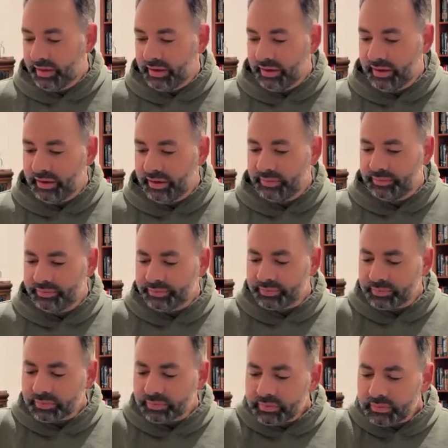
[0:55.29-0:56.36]
And
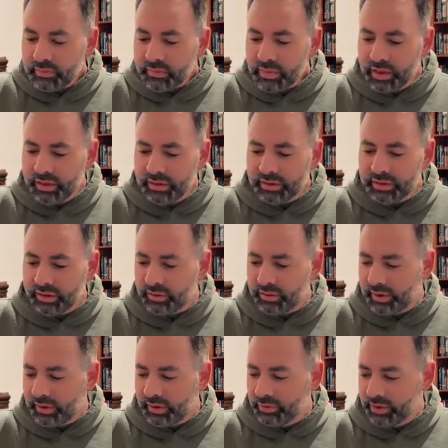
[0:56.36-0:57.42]
so
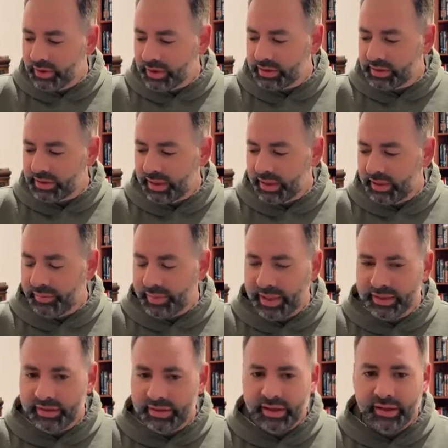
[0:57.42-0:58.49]
I'm really excited
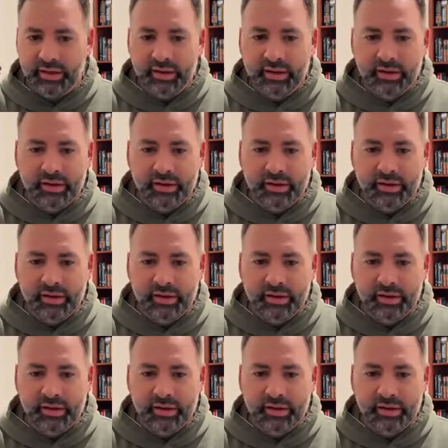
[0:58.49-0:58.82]
about that.